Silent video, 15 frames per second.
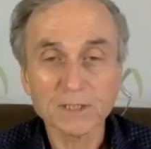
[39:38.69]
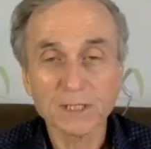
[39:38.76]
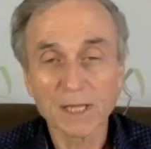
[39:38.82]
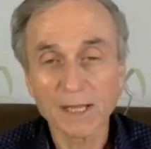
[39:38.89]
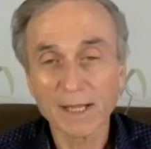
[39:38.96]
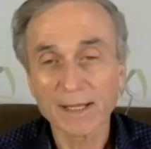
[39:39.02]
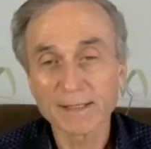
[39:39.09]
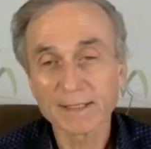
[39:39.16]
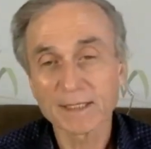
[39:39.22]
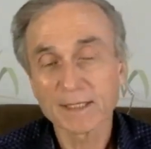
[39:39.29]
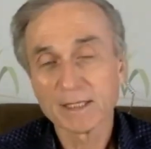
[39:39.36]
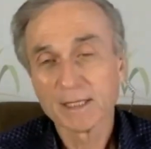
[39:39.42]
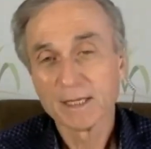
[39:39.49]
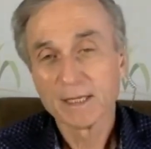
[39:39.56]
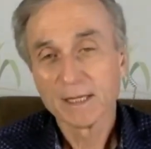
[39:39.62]
and uh,
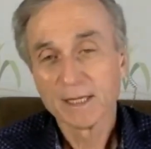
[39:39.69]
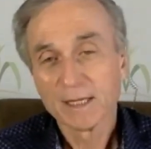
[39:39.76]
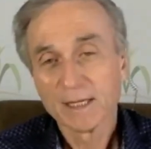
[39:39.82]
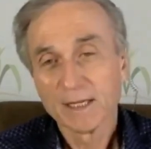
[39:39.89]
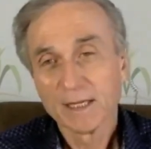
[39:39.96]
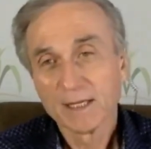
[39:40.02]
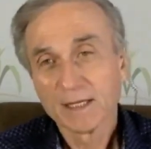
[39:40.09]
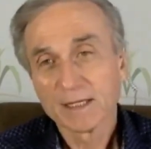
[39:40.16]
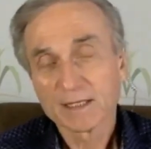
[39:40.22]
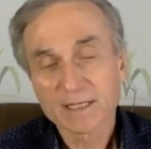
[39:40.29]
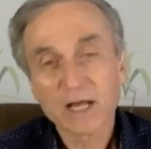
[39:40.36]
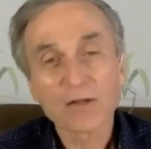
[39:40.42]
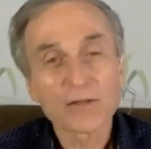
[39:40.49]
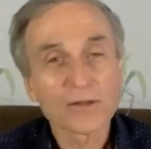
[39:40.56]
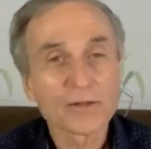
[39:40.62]
it's
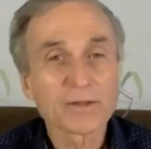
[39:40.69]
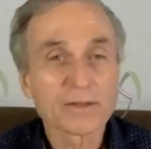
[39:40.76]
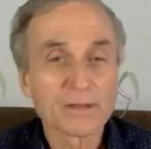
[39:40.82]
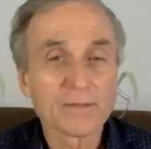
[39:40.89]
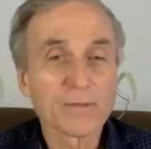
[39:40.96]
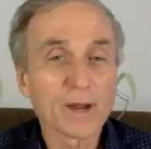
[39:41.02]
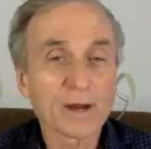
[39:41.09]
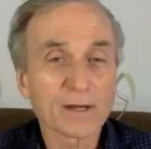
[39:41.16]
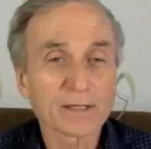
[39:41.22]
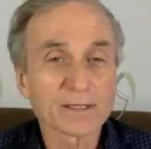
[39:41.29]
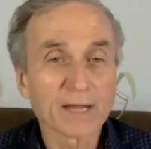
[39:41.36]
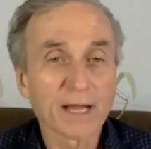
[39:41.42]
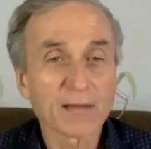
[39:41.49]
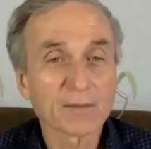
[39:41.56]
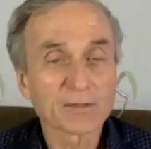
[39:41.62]
healthier than the American
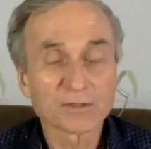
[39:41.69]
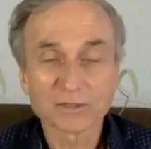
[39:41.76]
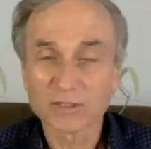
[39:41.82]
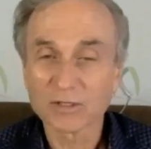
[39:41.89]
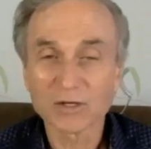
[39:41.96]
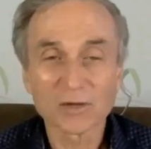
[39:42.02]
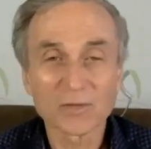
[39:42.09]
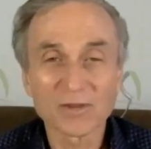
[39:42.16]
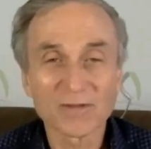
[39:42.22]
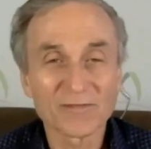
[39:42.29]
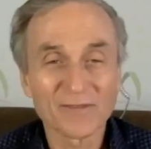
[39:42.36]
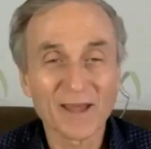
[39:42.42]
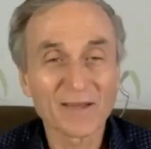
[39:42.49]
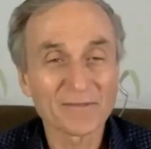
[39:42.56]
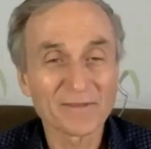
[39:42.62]
diet, but you're still going to be a
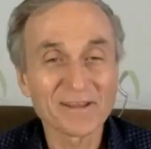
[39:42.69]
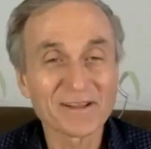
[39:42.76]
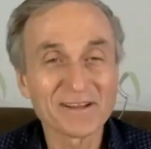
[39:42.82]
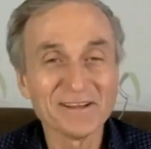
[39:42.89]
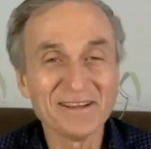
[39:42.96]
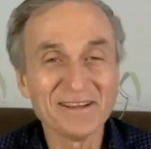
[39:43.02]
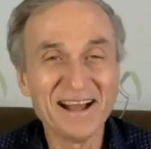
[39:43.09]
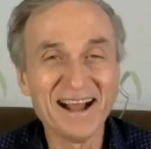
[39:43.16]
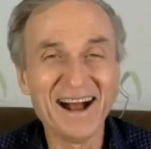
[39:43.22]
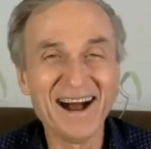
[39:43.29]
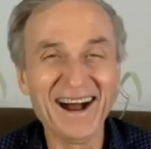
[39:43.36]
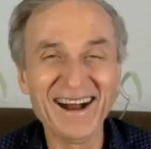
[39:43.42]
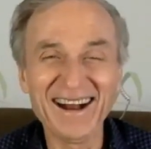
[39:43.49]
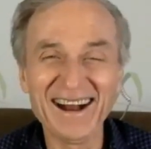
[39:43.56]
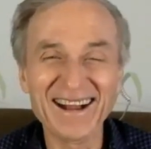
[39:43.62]
fat vegan.
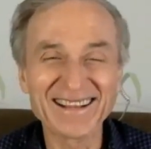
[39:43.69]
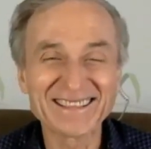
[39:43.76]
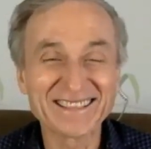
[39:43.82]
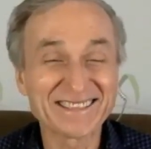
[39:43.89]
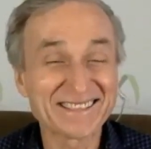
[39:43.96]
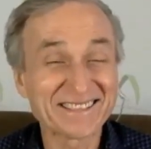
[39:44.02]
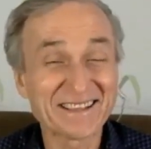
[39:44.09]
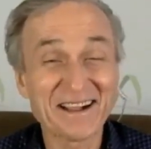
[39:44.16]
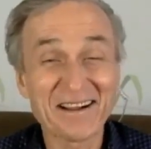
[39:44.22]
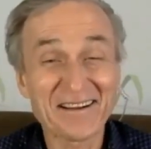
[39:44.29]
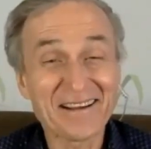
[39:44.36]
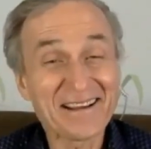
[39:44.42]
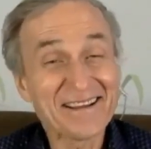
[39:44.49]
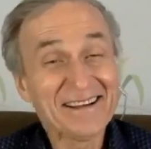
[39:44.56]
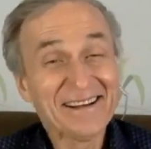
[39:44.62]
I'm just
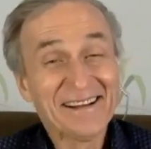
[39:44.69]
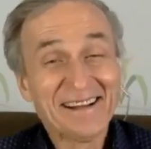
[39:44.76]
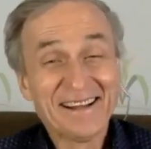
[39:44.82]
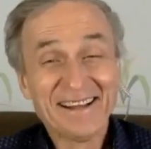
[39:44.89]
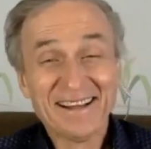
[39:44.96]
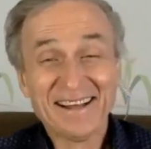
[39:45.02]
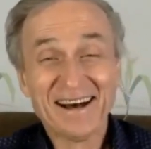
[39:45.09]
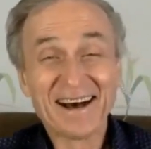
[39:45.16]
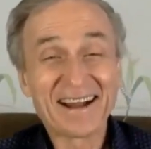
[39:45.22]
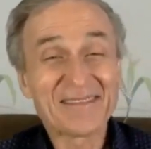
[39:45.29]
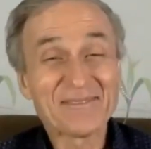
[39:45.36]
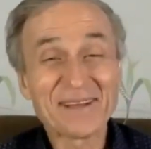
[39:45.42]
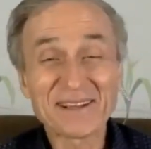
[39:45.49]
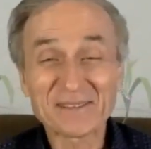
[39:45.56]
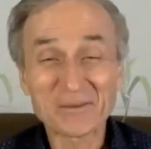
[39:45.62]
sorry, right? I
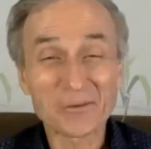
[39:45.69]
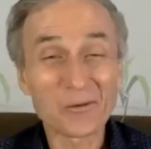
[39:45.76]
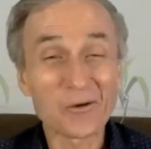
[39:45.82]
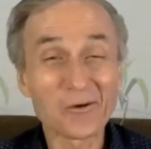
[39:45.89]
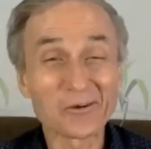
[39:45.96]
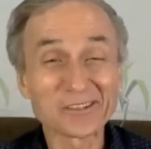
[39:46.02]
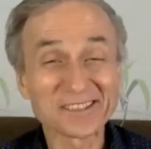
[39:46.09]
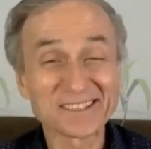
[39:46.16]
didn't right. make the rules.